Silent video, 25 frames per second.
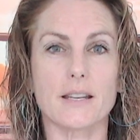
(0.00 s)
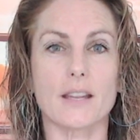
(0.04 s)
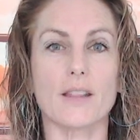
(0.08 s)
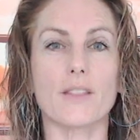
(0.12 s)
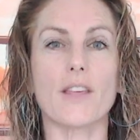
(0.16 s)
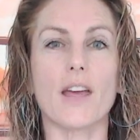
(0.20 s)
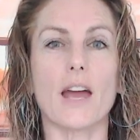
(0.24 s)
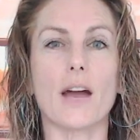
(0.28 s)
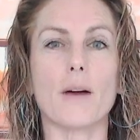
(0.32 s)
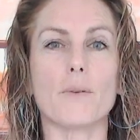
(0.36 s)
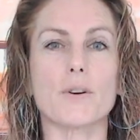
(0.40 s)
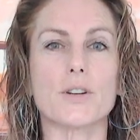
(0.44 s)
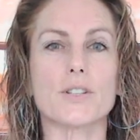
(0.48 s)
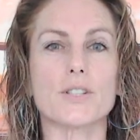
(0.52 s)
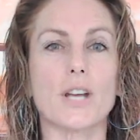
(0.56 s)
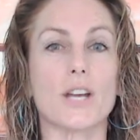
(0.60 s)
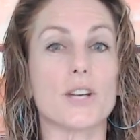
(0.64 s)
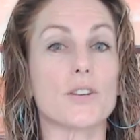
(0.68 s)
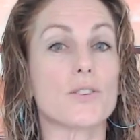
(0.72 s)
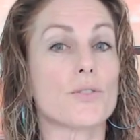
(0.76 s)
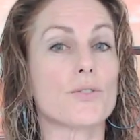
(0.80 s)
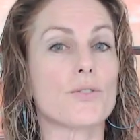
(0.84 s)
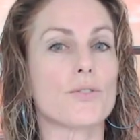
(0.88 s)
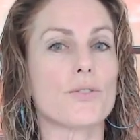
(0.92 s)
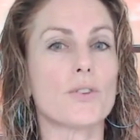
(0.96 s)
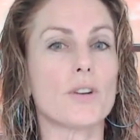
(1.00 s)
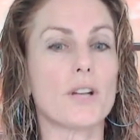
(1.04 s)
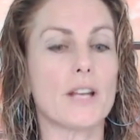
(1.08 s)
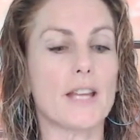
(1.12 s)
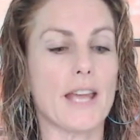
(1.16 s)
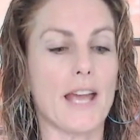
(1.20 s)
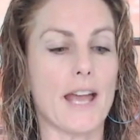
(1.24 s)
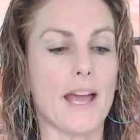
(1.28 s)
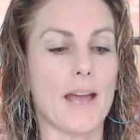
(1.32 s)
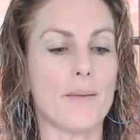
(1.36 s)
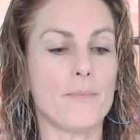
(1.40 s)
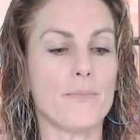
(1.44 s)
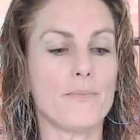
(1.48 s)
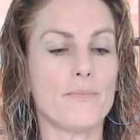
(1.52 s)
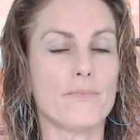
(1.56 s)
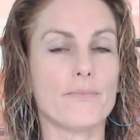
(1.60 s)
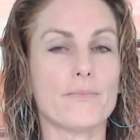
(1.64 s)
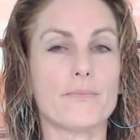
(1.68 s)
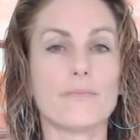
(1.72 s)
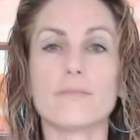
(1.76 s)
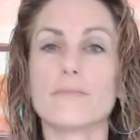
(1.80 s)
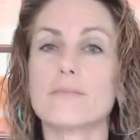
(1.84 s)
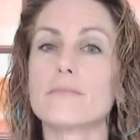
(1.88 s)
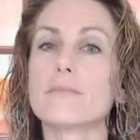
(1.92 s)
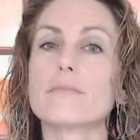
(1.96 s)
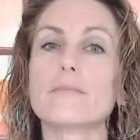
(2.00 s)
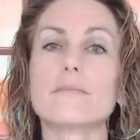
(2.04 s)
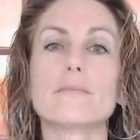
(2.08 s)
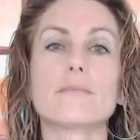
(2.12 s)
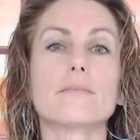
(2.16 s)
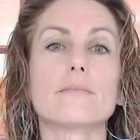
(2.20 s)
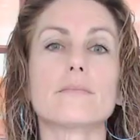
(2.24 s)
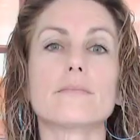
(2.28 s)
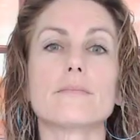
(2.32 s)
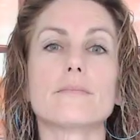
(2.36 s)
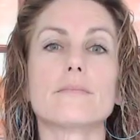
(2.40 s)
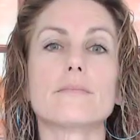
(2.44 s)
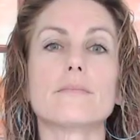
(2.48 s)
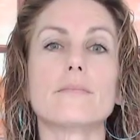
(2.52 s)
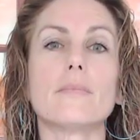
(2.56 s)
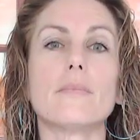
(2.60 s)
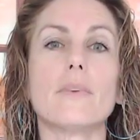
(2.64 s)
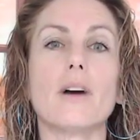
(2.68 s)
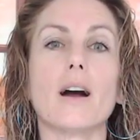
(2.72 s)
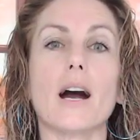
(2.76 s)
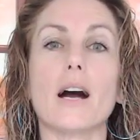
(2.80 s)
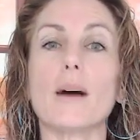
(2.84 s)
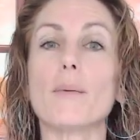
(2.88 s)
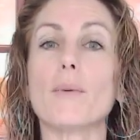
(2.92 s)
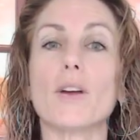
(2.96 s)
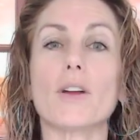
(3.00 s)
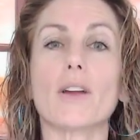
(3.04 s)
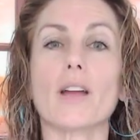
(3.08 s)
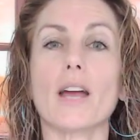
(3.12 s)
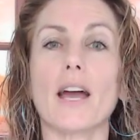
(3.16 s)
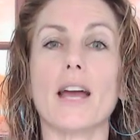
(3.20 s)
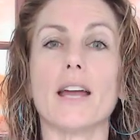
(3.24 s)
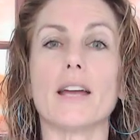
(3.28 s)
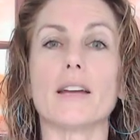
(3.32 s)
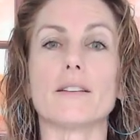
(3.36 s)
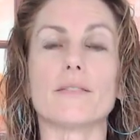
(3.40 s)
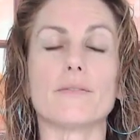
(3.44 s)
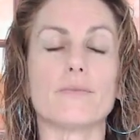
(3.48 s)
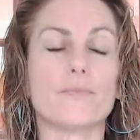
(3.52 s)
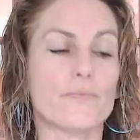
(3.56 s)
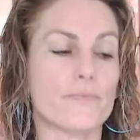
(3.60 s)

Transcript: to that which I truly am, I'm okay.